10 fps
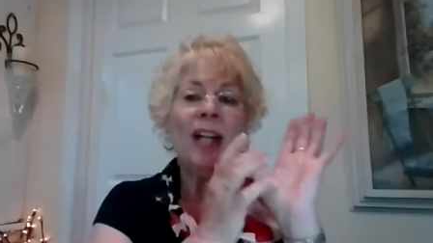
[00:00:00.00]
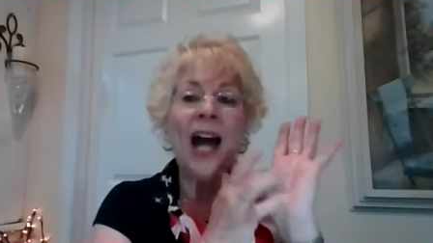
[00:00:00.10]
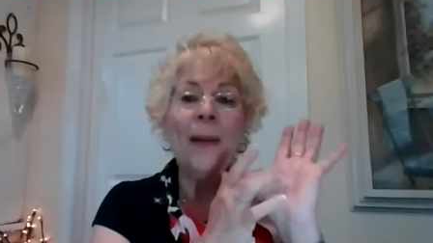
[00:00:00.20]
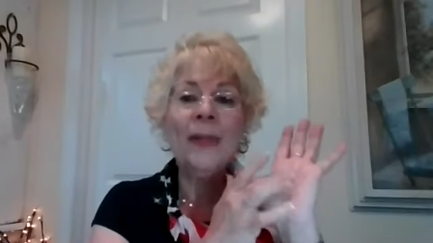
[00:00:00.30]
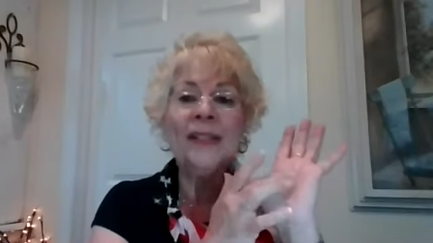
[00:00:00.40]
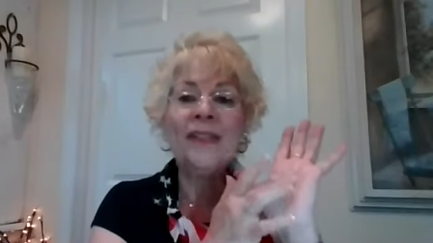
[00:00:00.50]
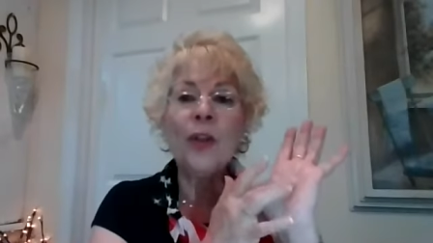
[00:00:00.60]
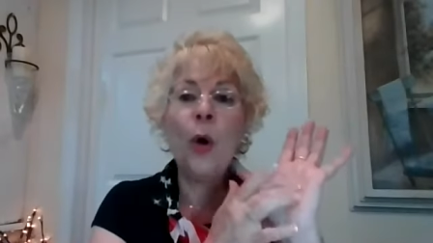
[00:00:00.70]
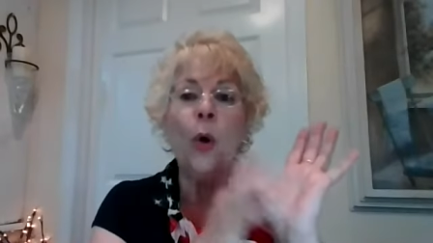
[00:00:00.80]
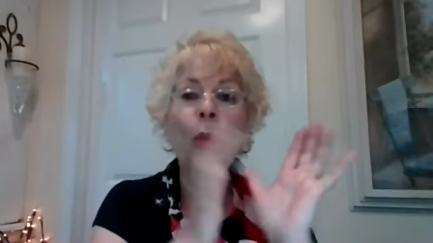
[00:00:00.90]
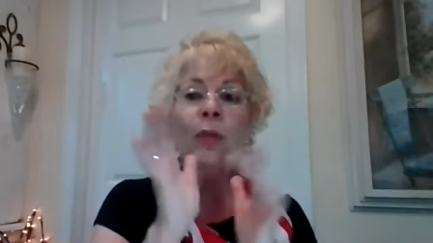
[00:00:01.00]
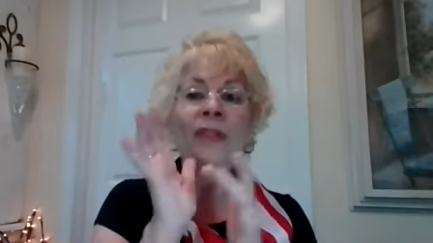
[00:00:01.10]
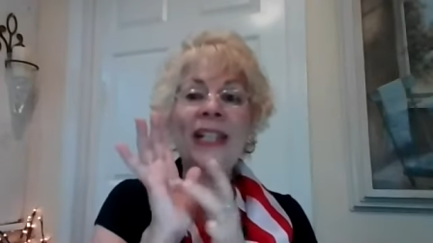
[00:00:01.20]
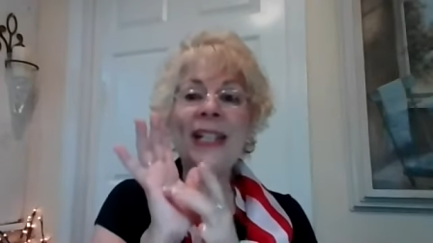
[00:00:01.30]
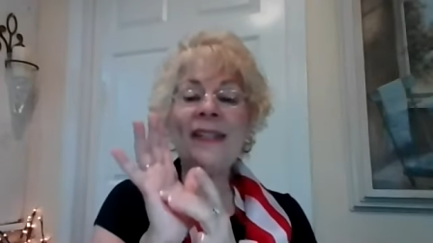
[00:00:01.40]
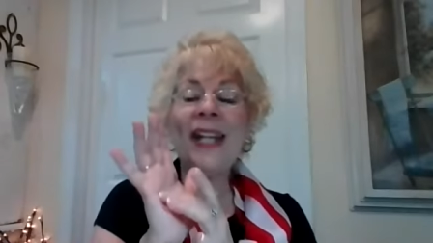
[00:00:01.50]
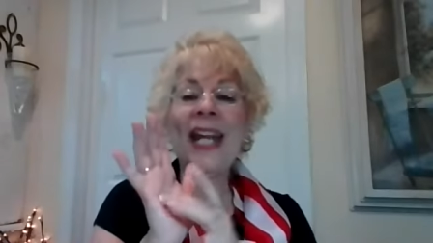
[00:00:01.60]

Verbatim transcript: Thomas the holes in his